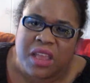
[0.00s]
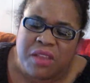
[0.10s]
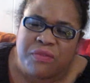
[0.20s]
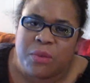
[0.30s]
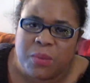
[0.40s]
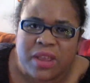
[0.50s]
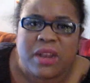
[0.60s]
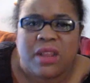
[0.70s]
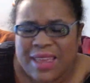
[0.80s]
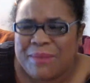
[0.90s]
If you
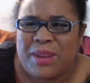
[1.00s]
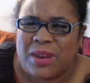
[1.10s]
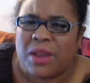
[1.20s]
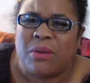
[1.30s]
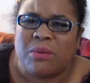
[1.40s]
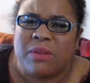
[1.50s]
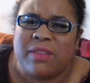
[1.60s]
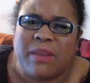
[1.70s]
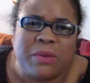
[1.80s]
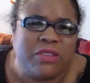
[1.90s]
would, let me know,
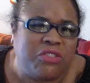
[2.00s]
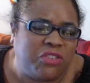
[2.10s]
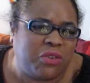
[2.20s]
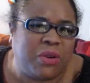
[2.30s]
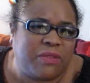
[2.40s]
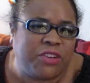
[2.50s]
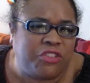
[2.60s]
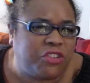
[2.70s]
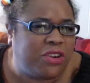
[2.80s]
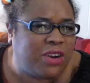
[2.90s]
because I wasn't sure if I
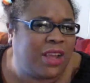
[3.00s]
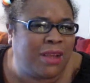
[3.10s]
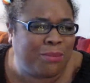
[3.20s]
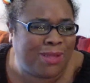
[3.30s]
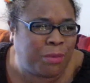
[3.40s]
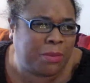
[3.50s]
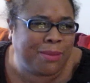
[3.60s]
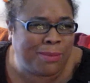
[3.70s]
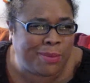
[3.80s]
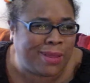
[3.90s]
should or not, blah
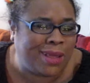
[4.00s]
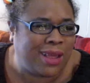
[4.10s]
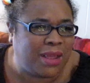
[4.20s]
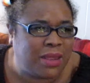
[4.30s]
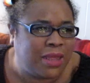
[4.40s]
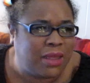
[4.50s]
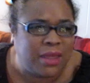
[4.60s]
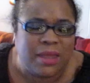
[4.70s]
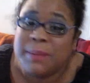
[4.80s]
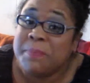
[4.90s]
blah blah blah.
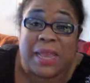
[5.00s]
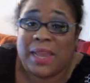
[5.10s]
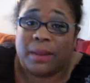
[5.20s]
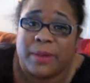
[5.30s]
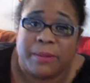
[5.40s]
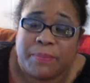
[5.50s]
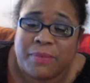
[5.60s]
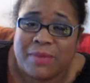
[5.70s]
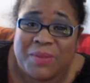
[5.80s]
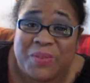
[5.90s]
Anyway,
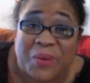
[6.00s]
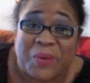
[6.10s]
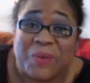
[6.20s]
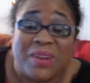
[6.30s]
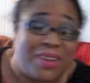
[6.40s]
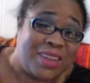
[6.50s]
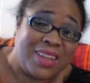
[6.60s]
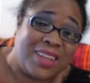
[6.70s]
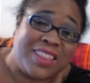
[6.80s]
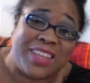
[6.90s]
so
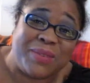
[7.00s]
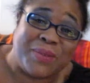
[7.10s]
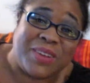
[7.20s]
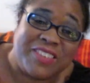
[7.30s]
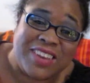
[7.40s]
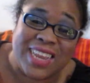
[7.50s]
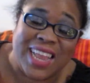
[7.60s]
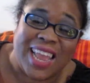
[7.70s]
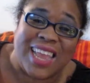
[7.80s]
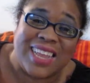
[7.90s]
thanks for
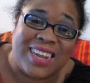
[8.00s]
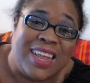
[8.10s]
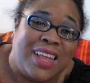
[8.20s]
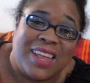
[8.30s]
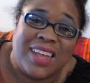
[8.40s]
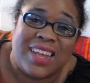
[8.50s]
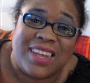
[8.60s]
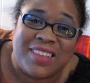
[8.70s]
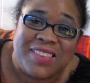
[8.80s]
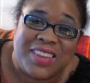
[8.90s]
watching, and
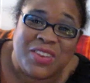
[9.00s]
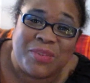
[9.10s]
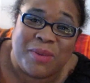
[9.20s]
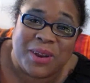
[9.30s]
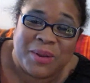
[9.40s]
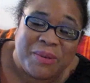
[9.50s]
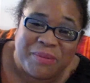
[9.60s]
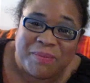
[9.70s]
I'll see you tomorrow.